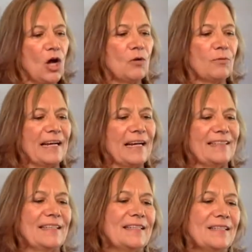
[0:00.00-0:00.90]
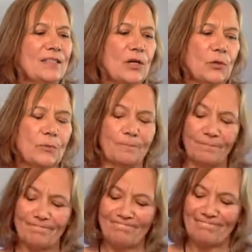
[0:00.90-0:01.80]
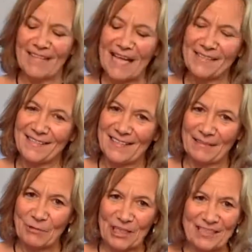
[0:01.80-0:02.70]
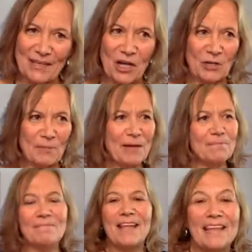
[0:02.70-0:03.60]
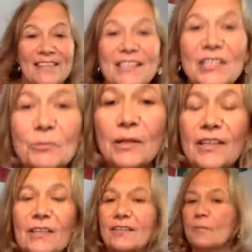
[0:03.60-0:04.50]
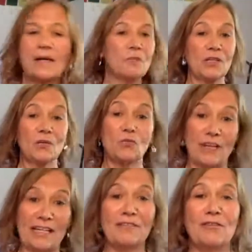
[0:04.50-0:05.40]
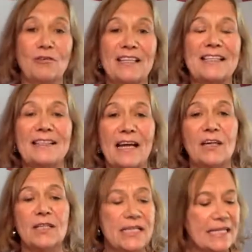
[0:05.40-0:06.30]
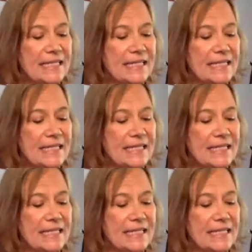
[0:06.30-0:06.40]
All right. So last thing we're going to talk about, and this is where you might want to write a few things down.